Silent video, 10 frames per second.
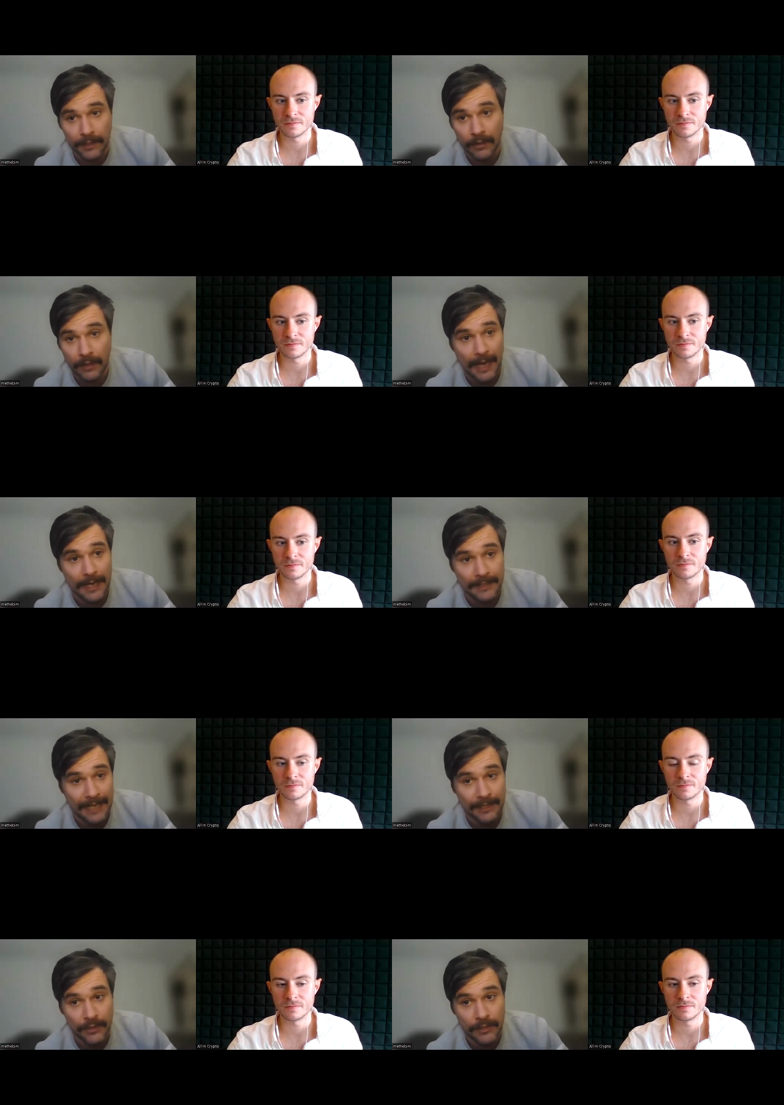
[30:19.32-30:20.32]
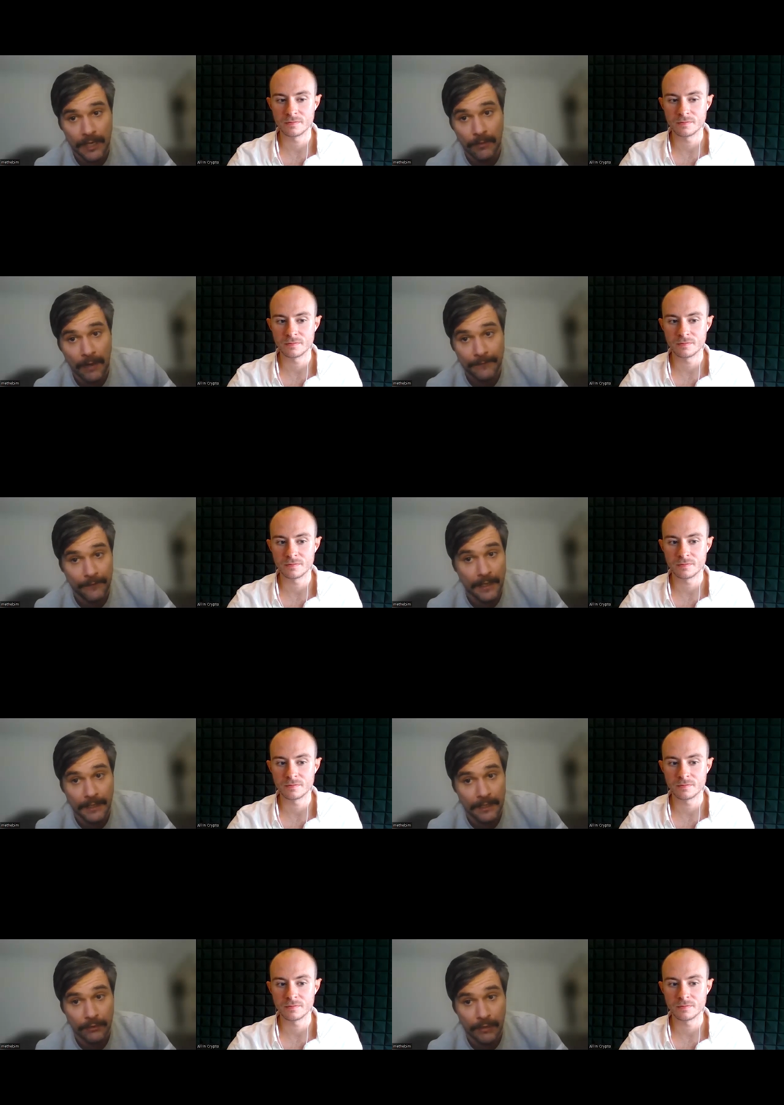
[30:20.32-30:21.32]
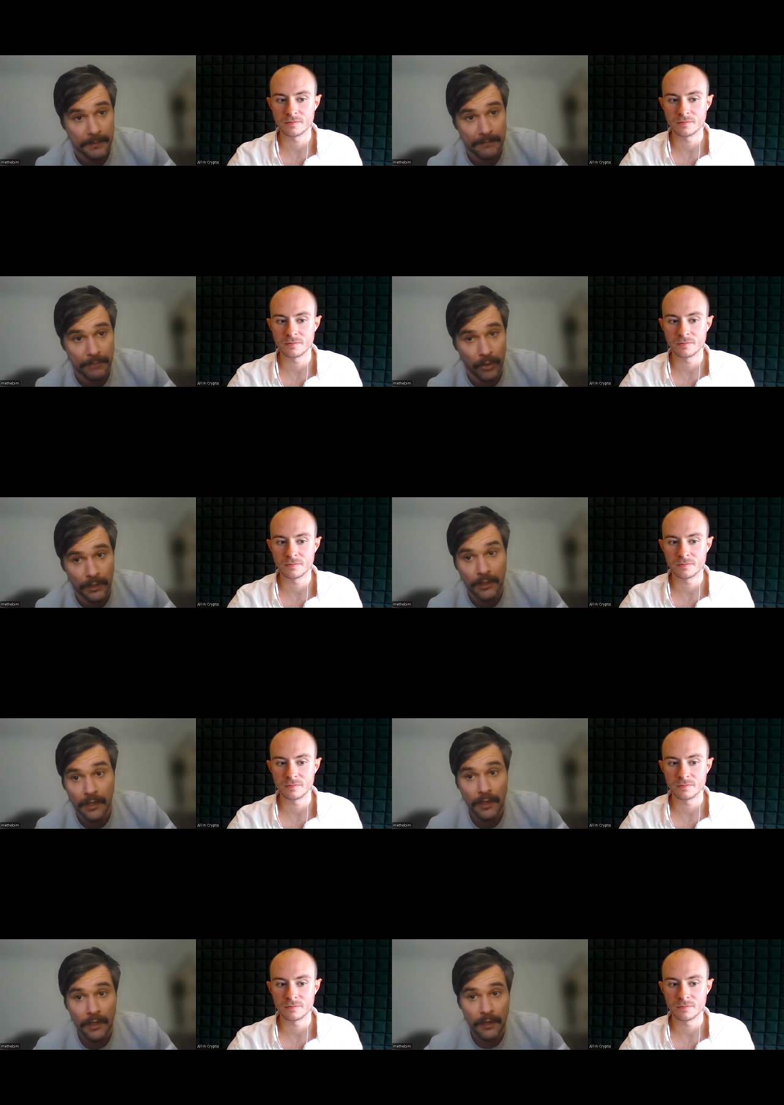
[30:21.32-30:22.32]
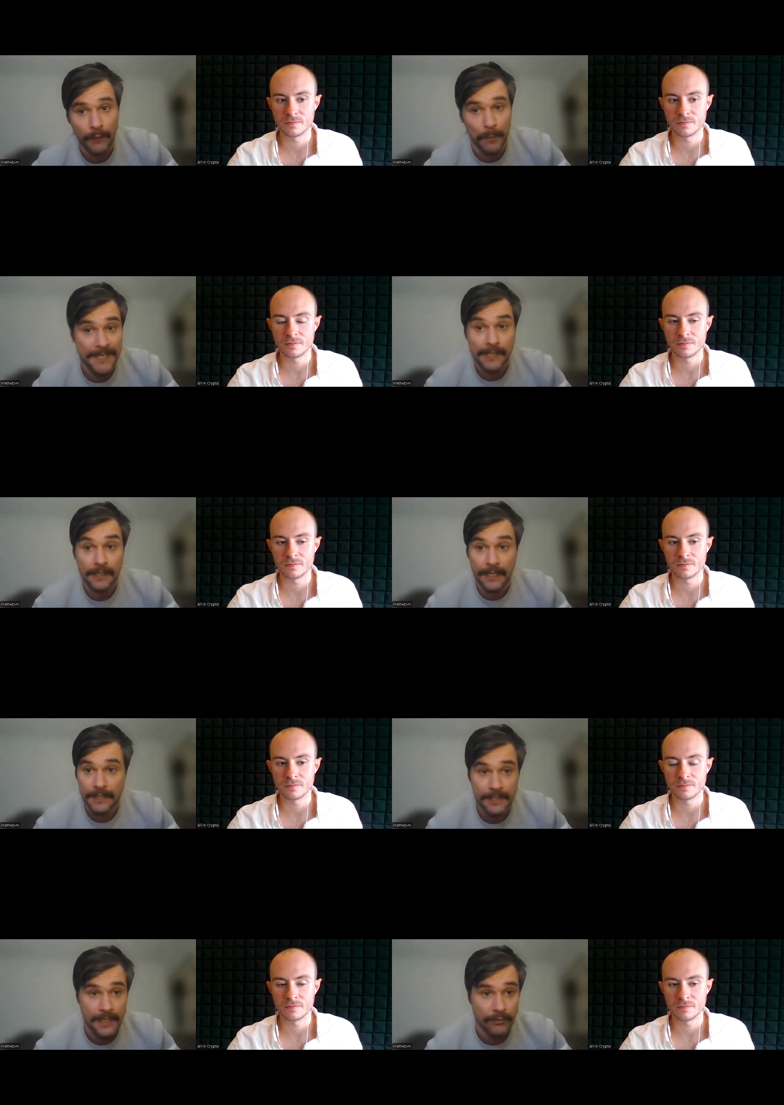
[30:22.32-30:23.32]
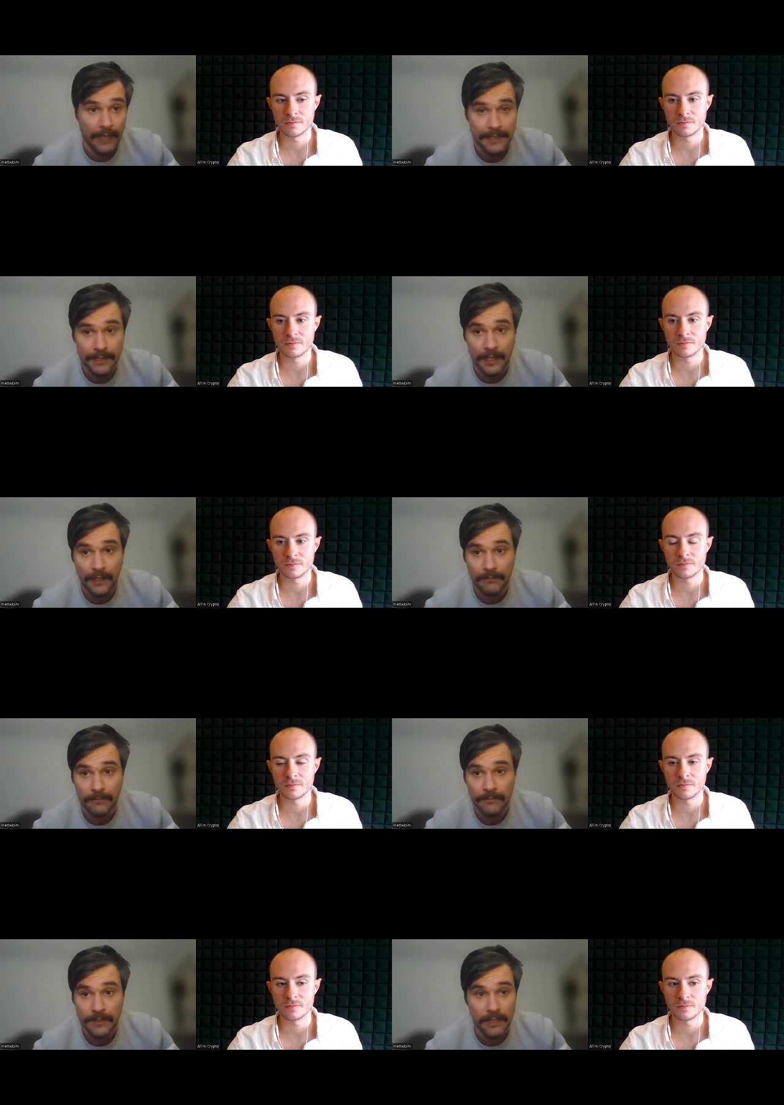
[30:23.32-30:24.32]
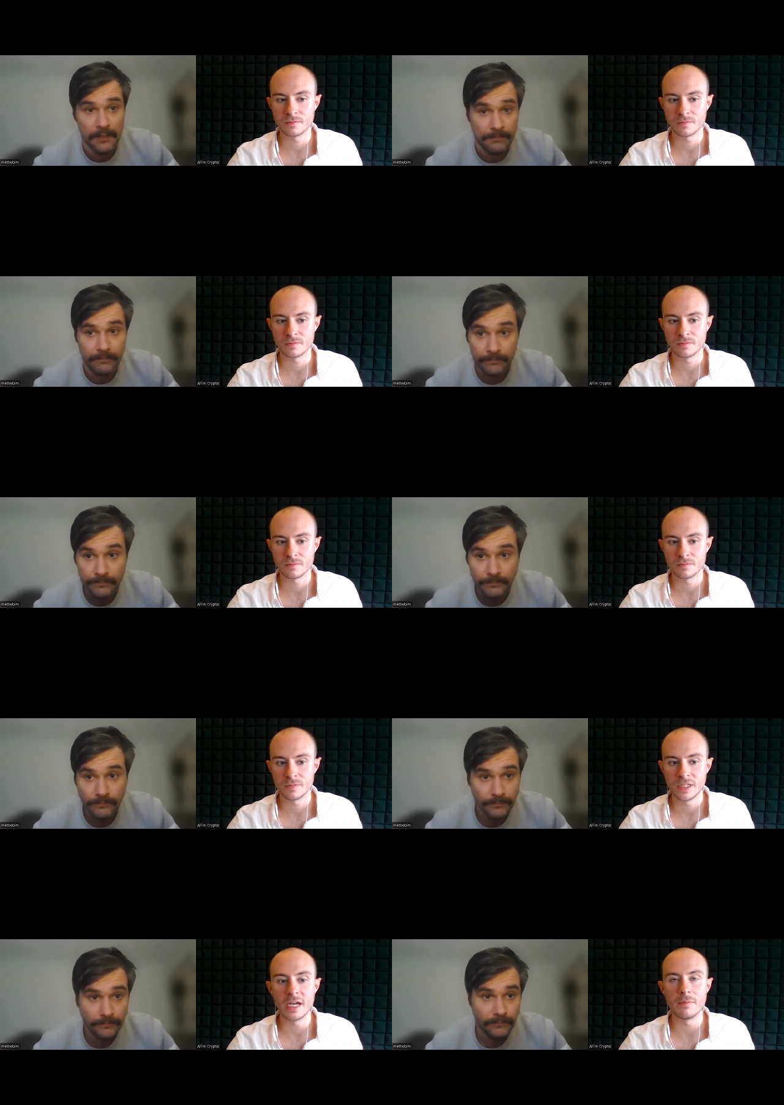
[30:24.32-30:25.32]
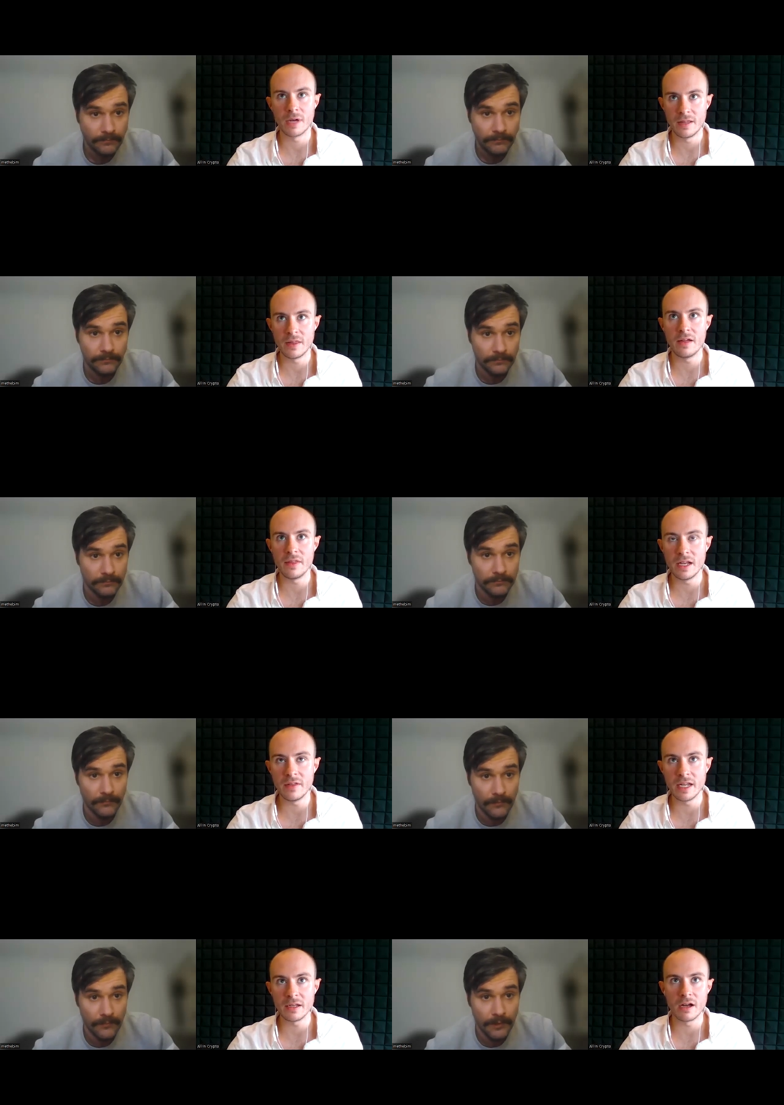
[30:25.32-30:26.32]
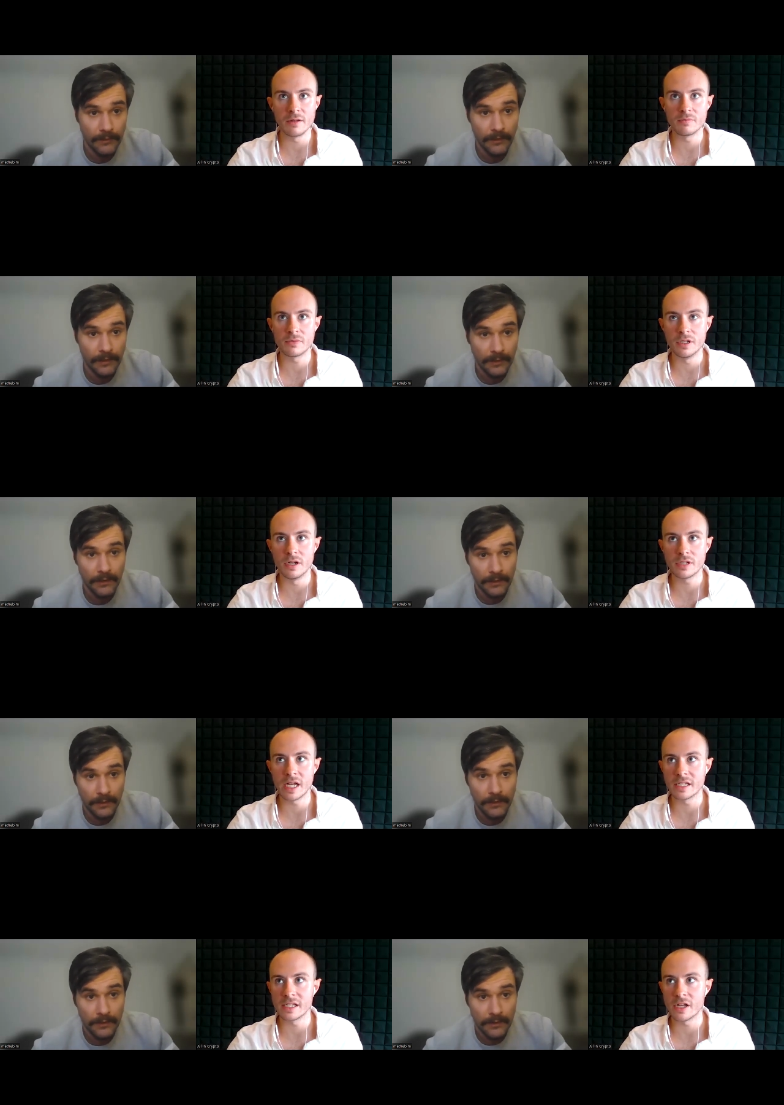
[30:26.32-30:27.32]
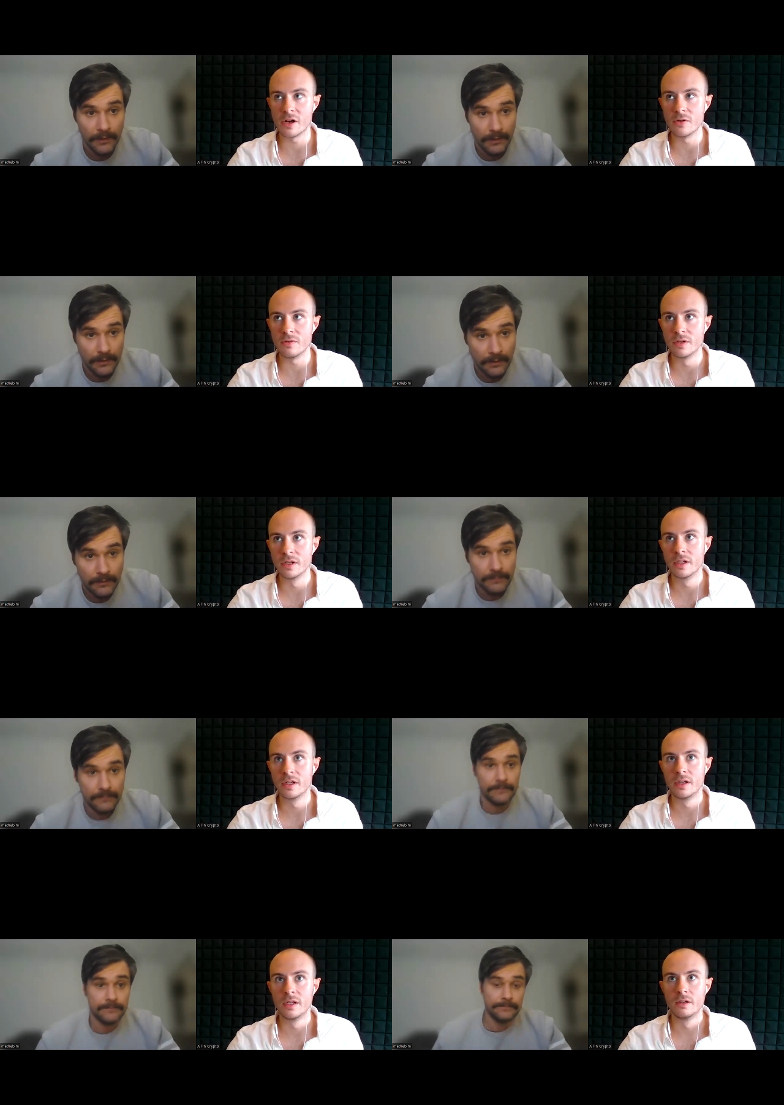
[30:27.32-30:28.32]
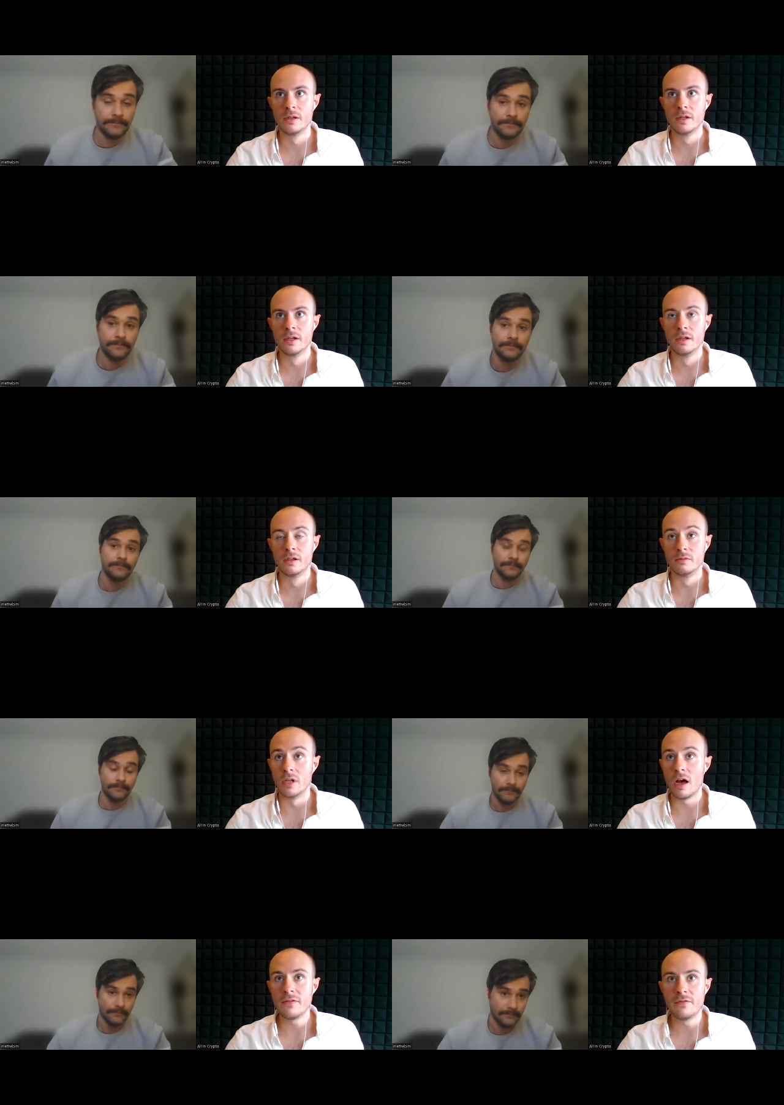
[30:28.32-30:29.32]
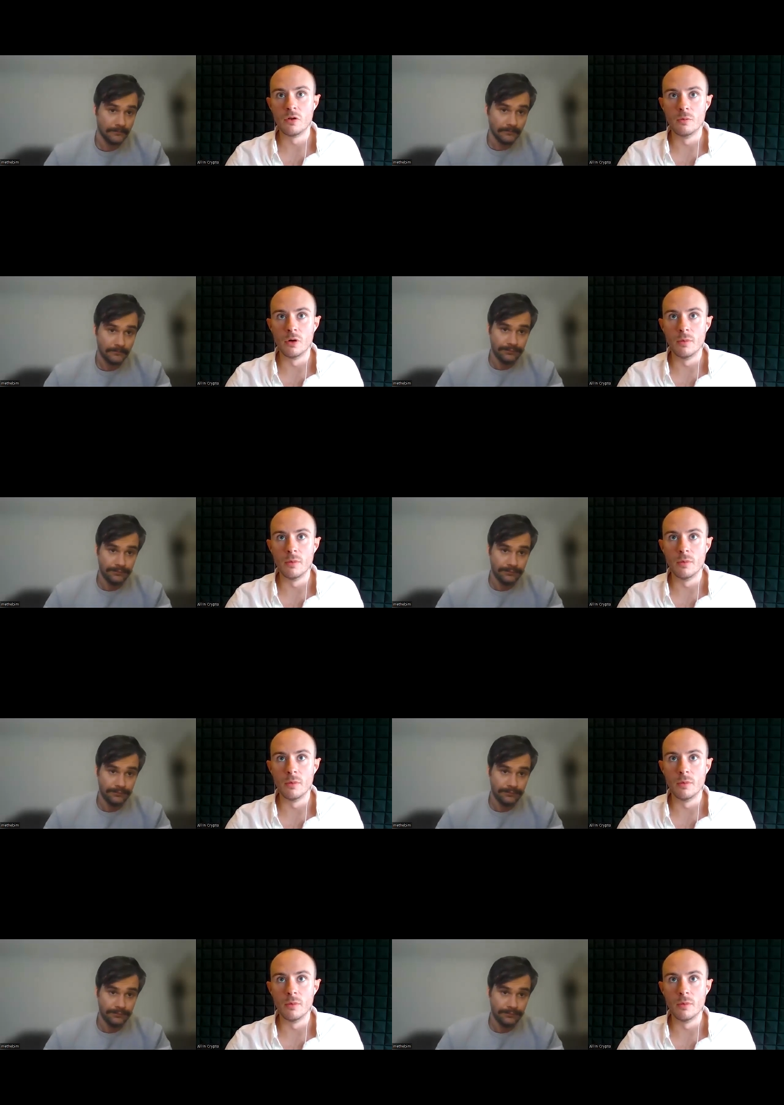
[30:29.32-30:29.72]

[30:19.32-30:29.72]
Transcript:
Speaker 1: You know, uh, exactly as you said, I find it incredibly important for particularly a decentralized um, system.
Speaker 2: Yeah, and and then, and then it kind of you know takes its own life form